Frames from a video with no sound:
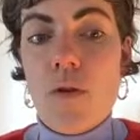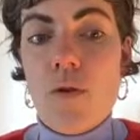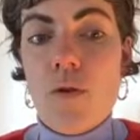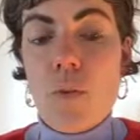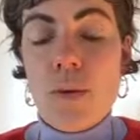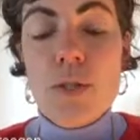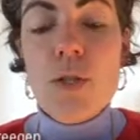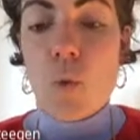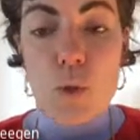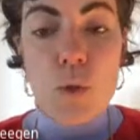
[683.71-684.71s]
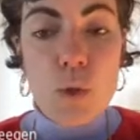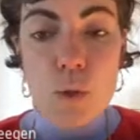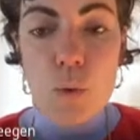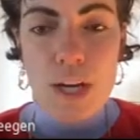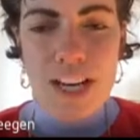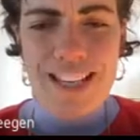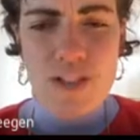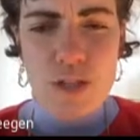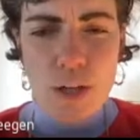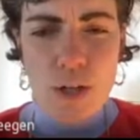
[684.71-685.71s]
Wilson also sought an
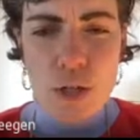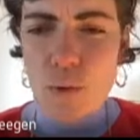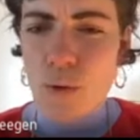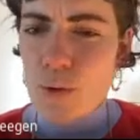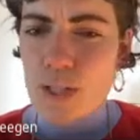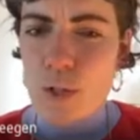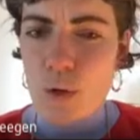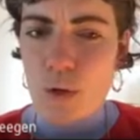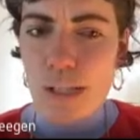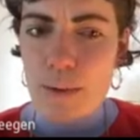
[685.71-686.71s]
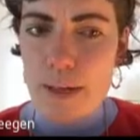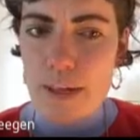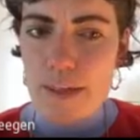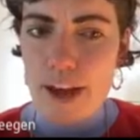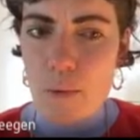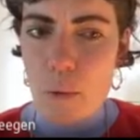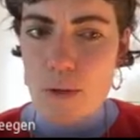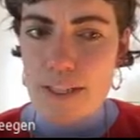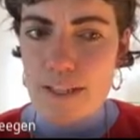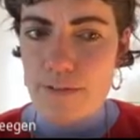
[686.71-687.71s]
injunction, although it's not clear whether that
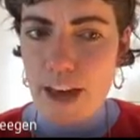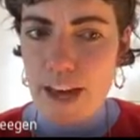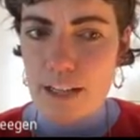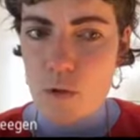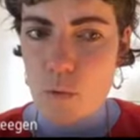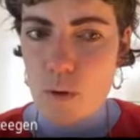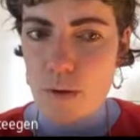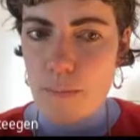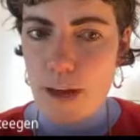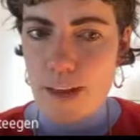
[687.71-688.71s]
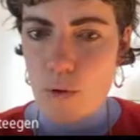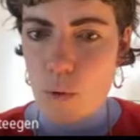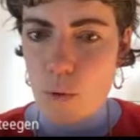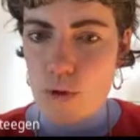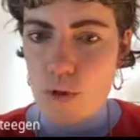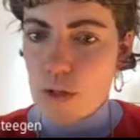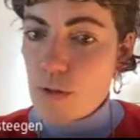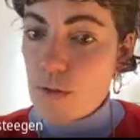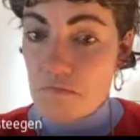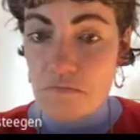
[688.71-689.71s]
was in fact awarded by the court,
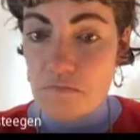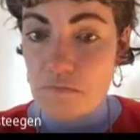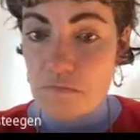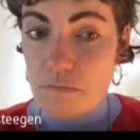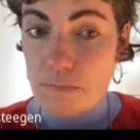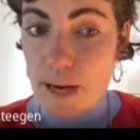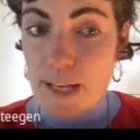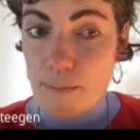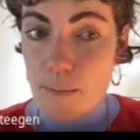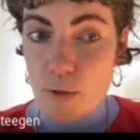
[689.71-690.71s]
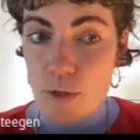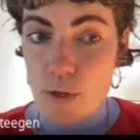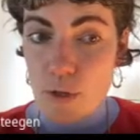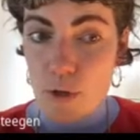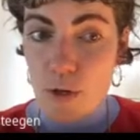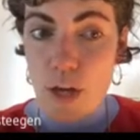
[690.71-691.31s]
but important to know.